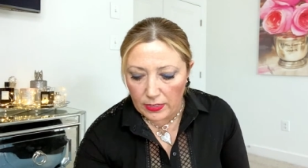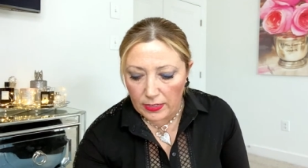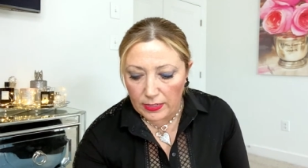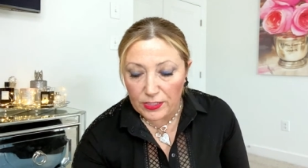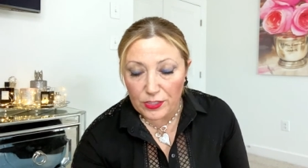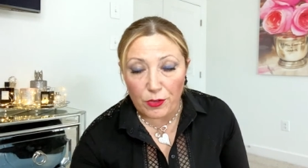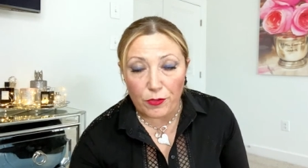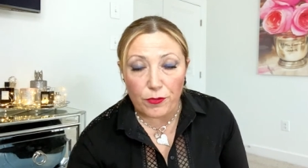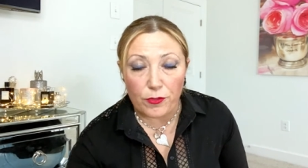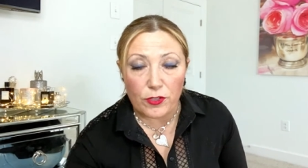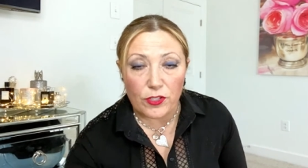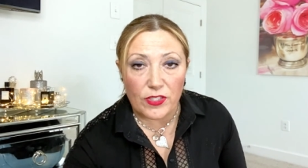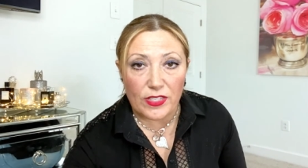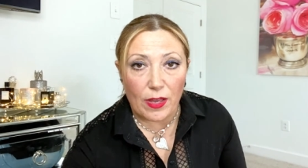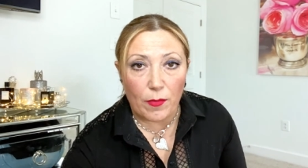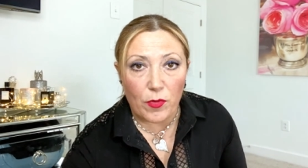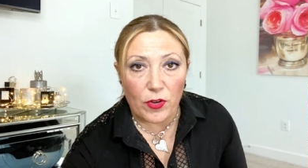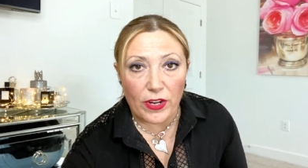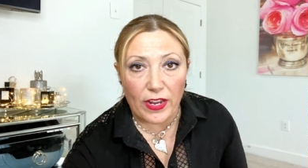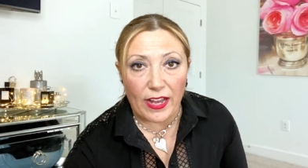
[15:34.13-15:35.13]
So for
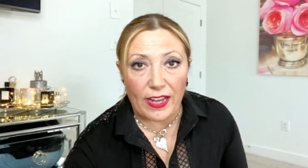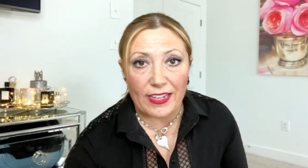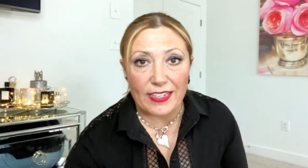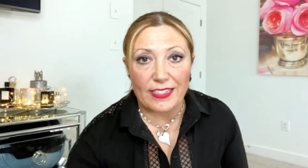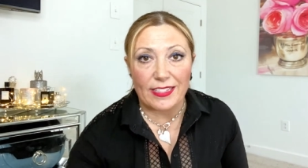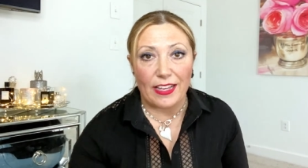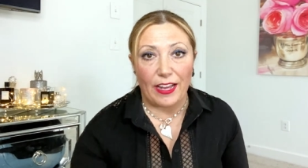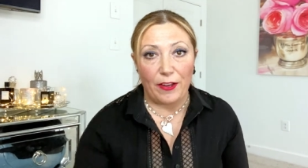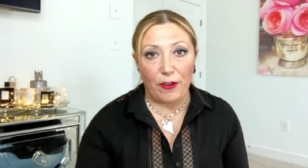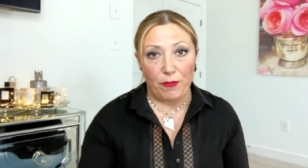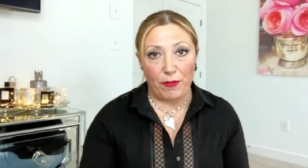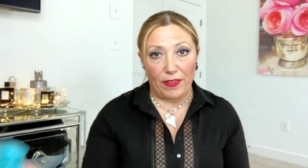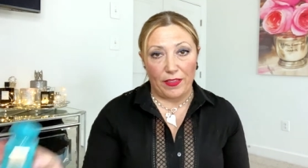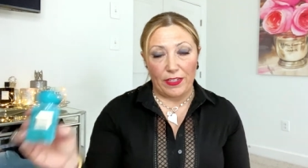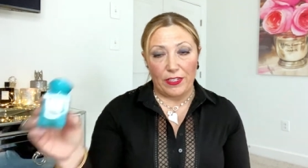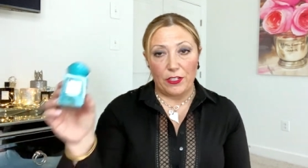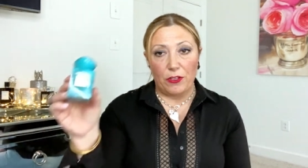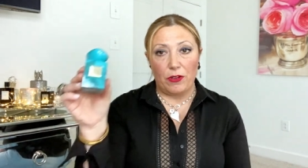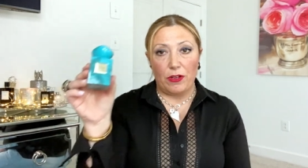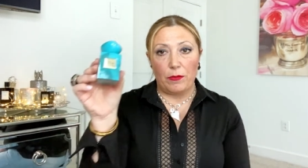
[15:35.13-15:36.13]
summer, guys, I already
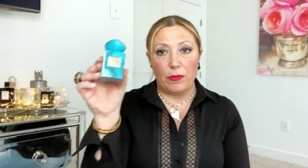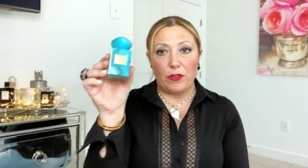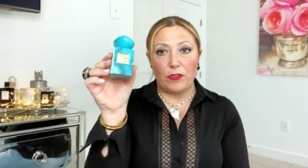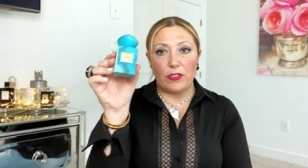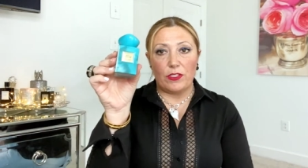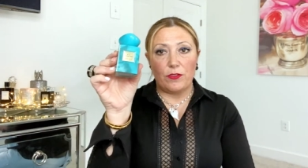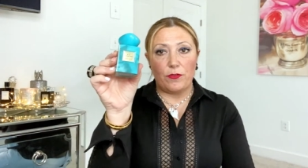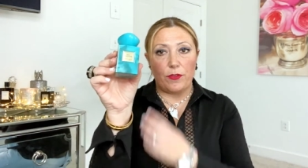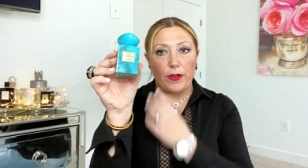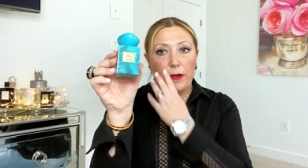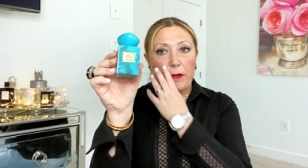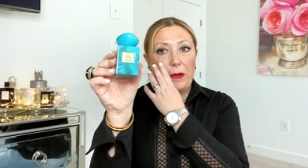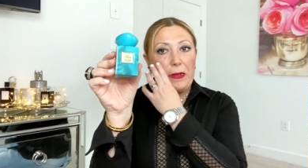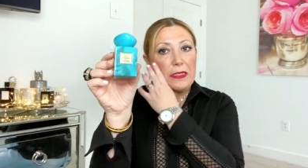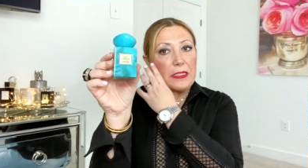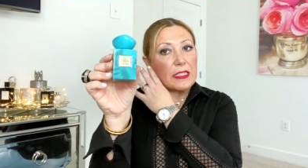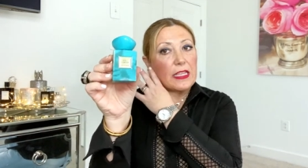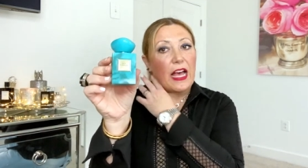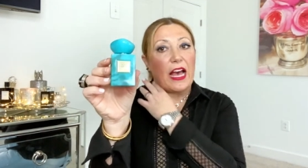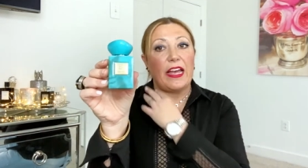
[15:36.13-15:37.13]
talked about this
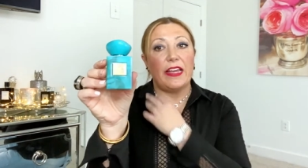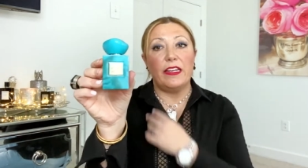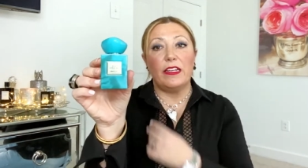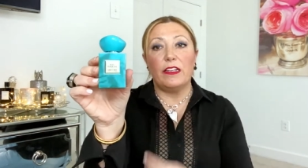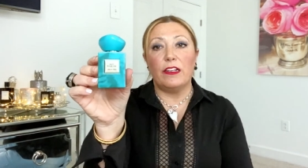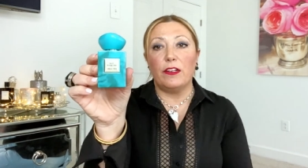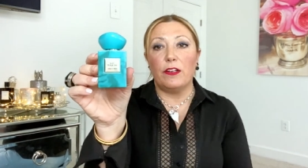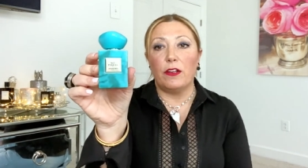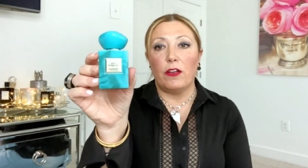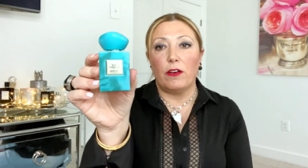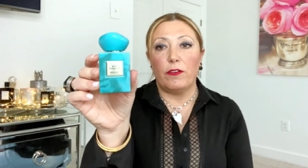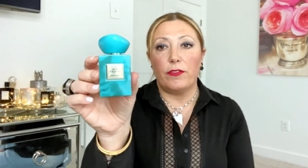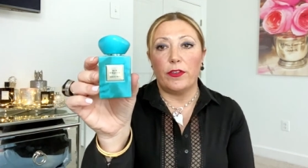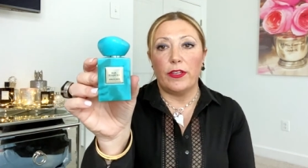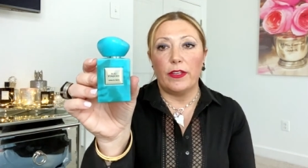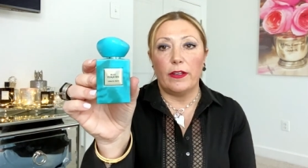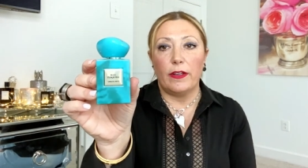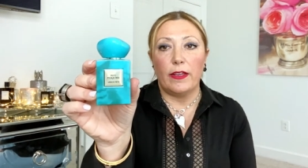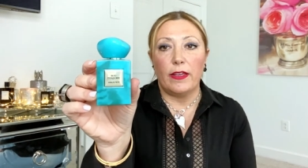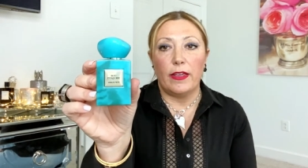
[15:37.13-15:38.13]
fragrance. I love
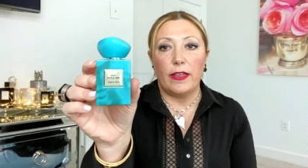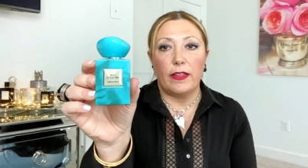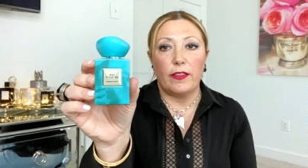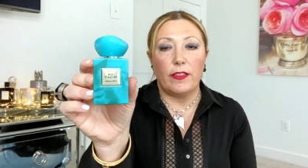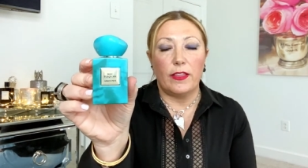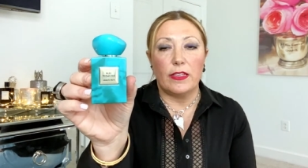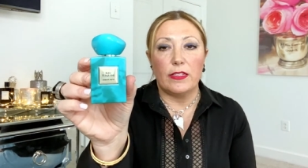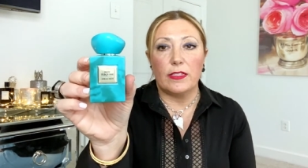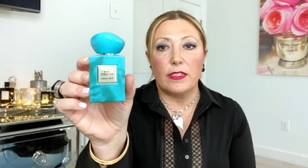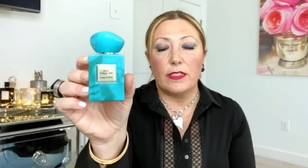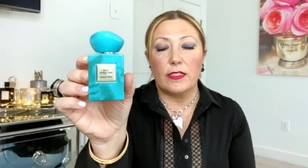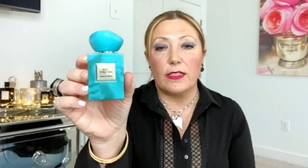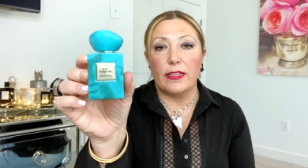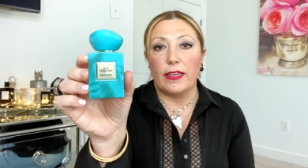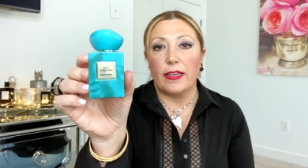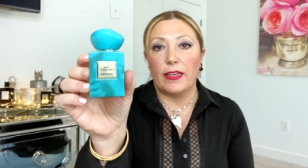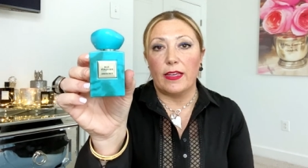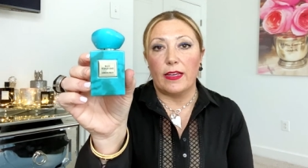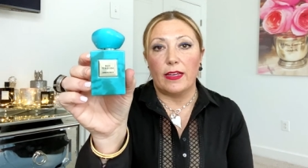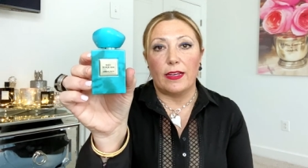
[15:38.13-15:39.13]
it. This is
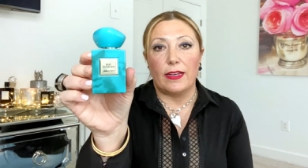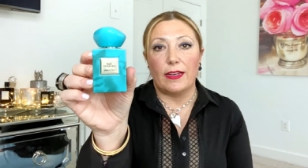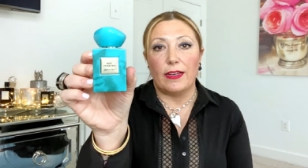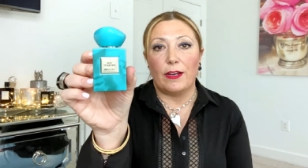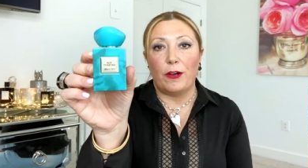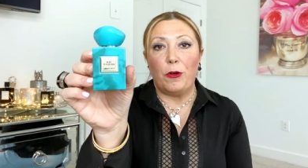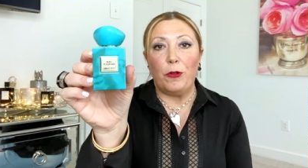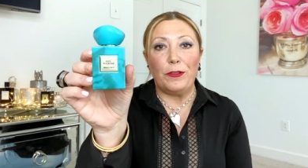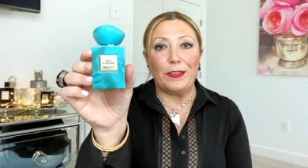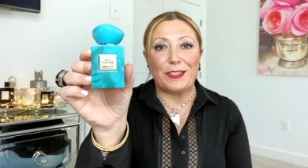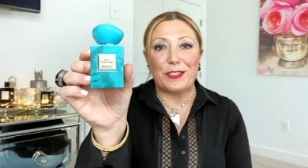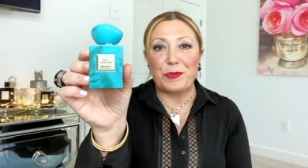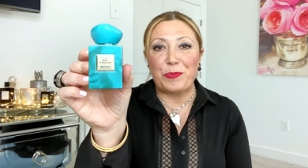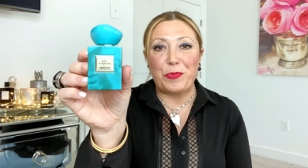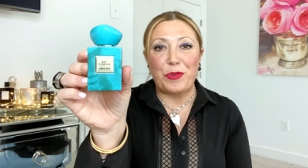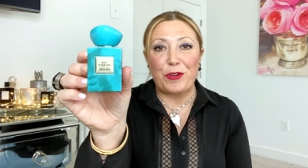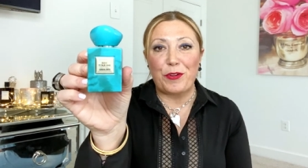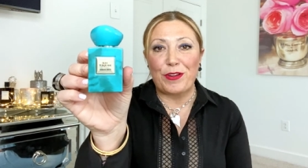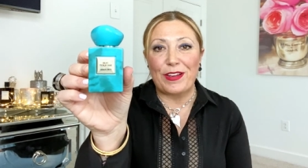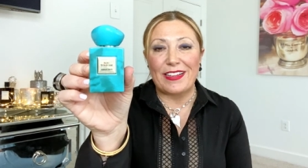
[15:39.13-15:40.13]
like a, a whole
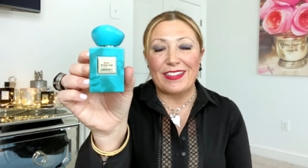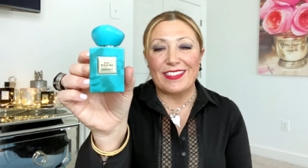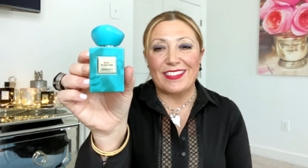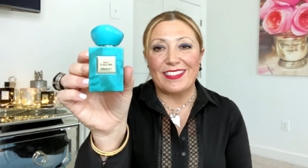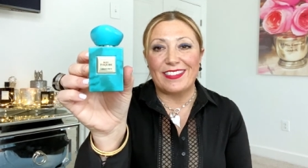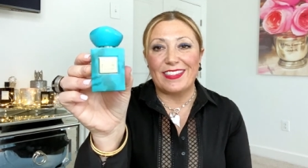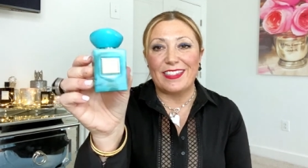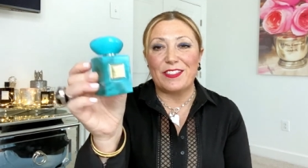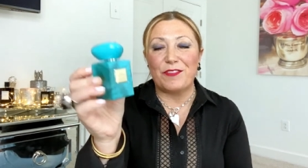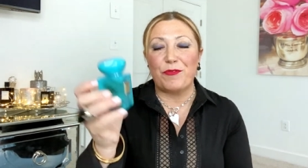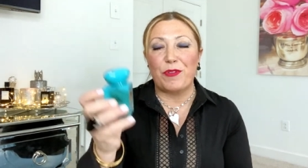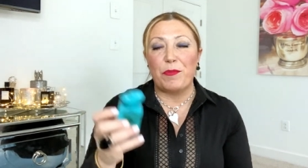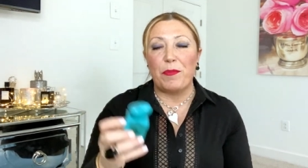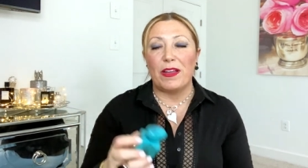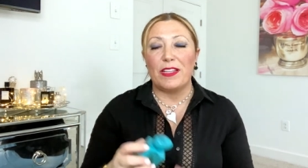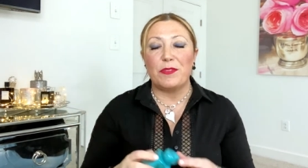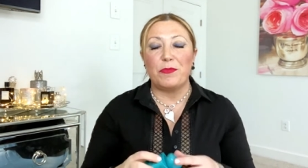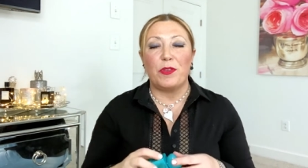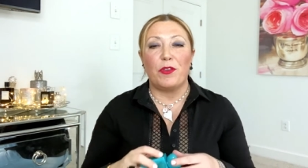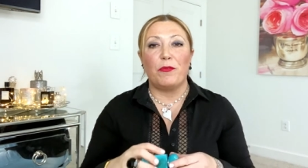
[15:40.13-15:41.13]
experience. This
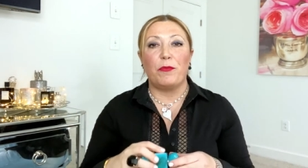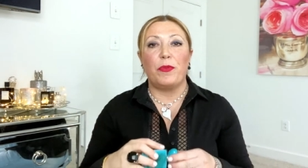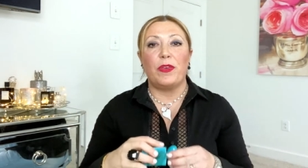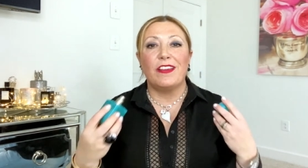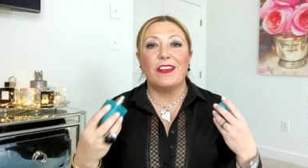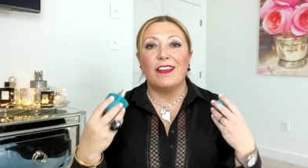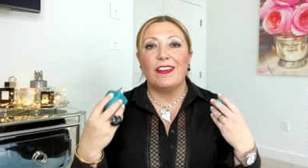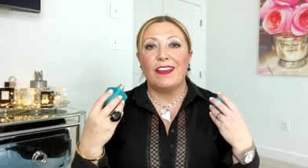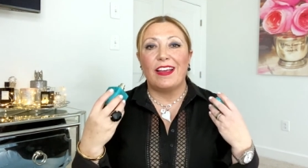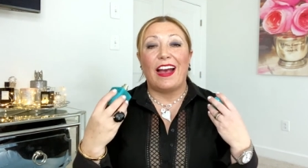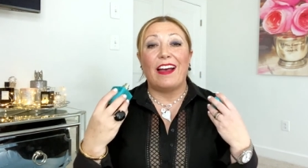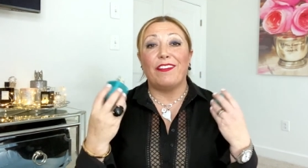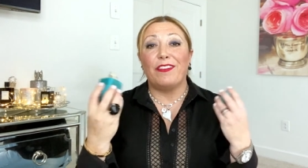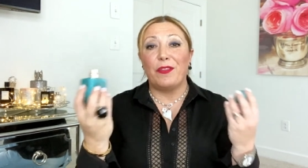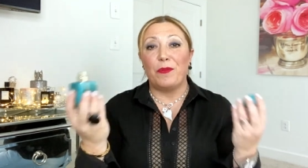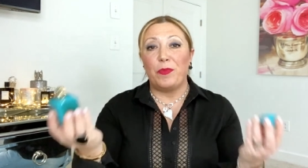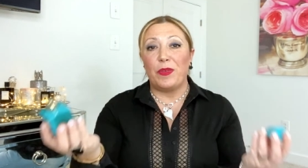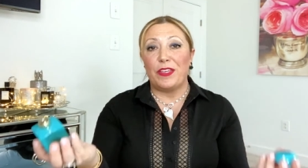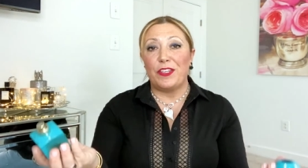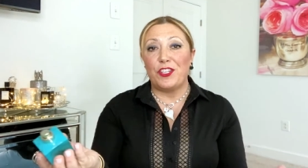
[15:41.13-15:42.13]
reminds me of being at the
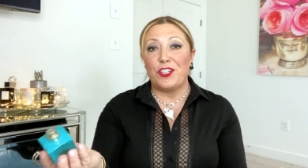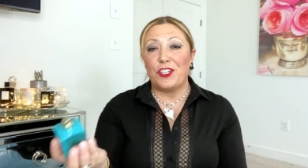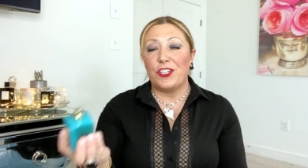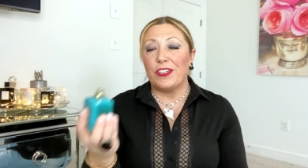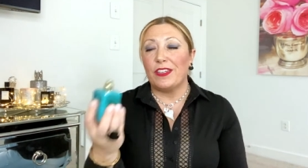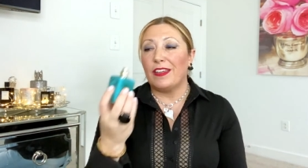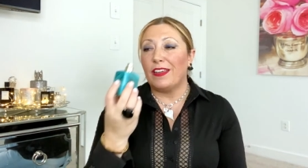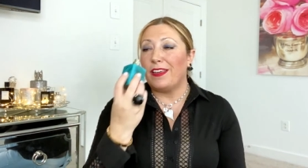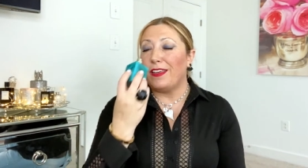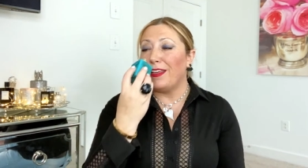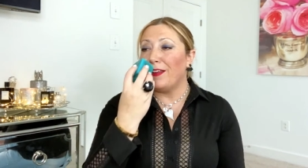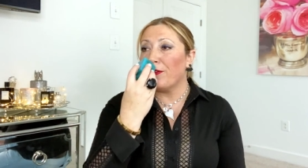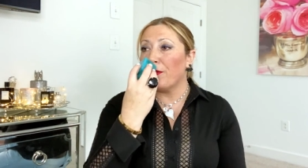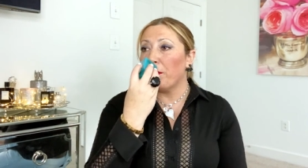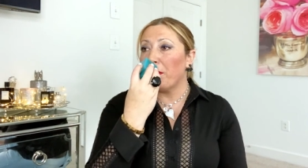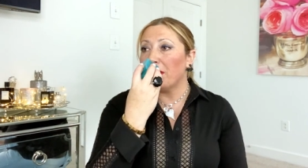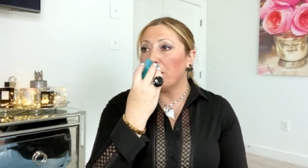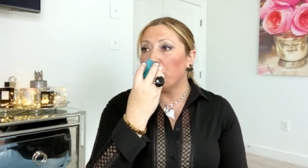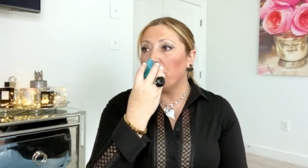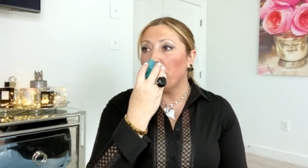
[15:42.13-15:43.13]
beach. It
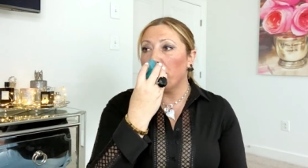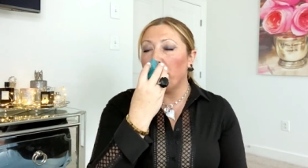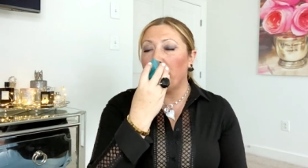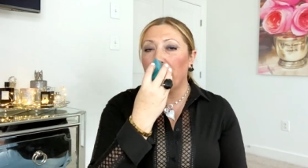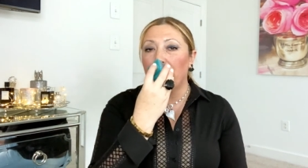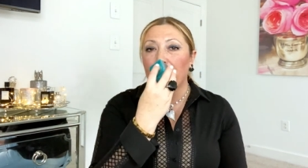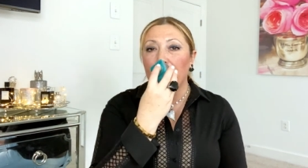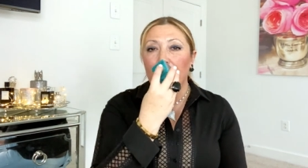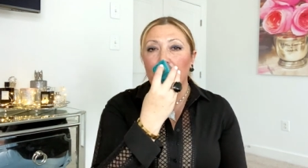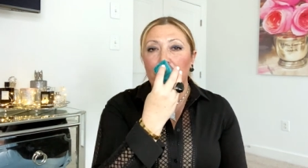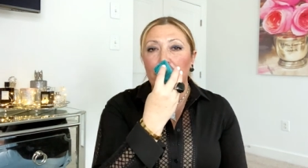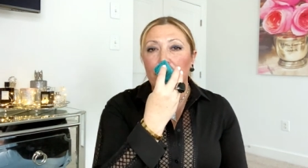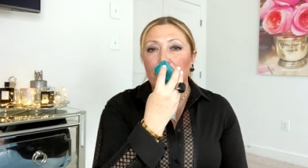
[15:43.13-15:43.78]
reminds me of being